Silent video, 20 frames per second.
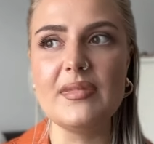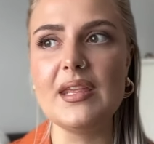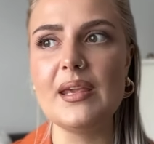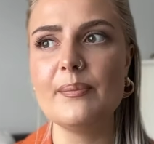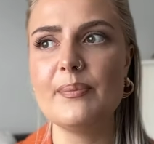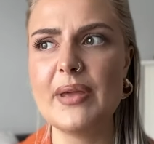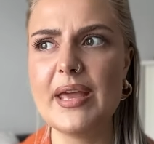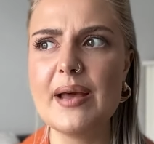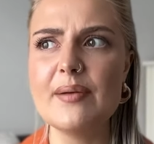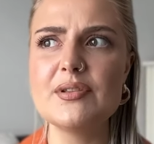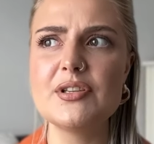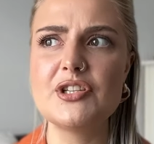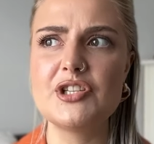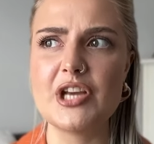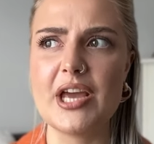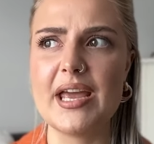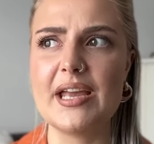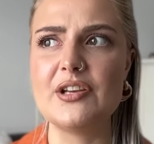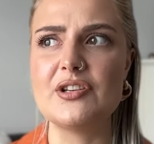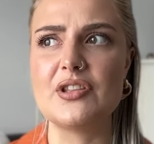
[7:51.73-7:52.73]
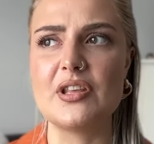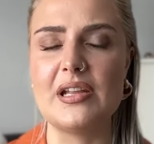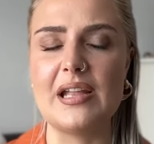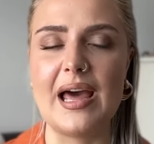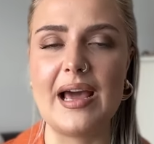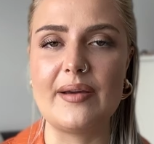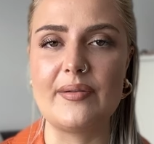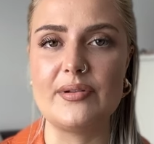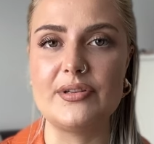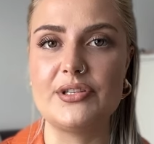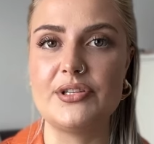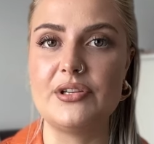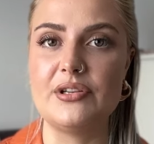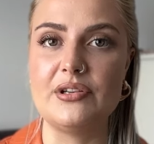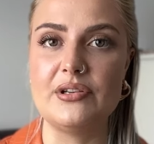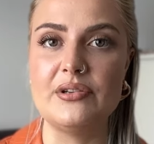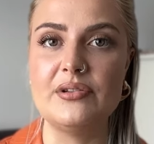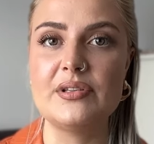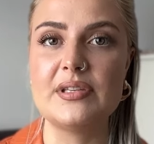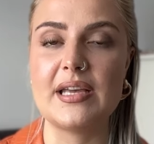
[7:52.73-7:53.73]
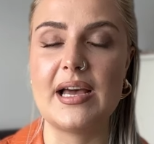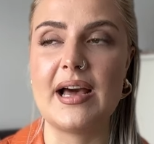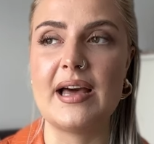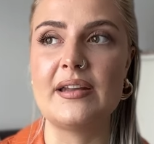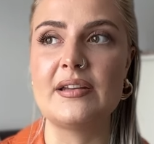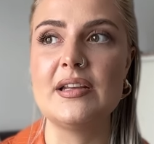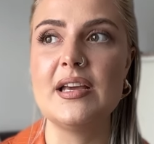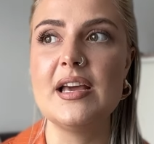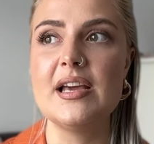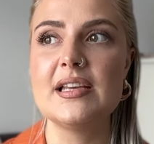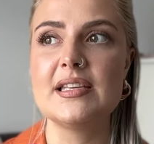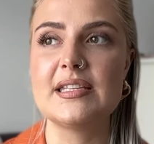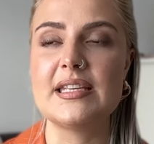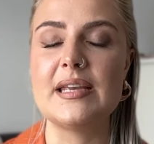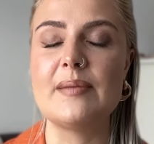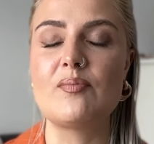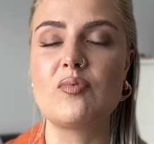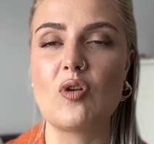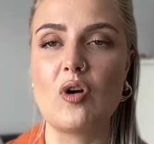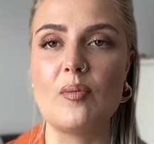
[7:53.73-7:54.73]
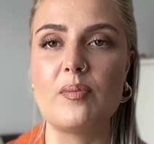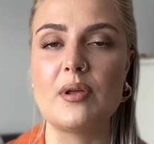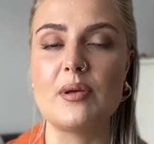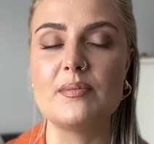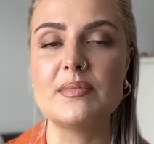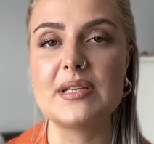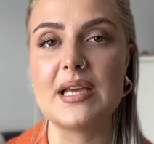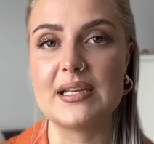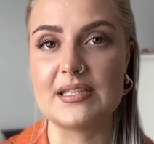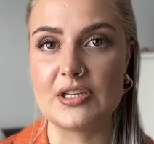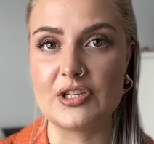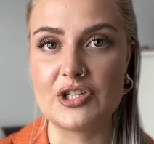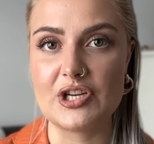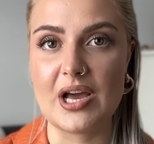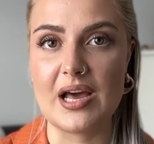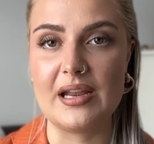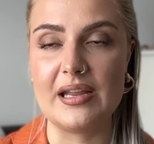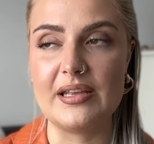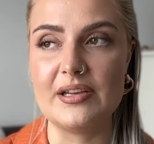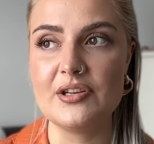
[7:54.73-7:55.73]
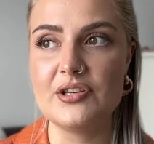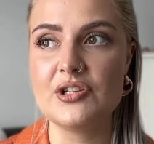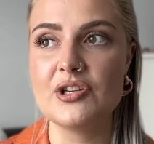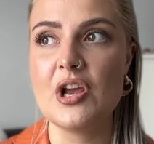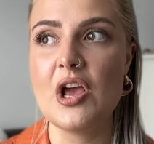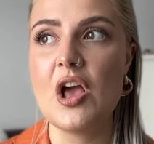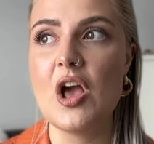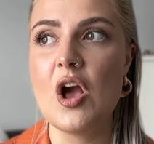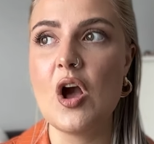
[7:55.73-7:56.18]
Being able to change the language you use and see problems as a challenge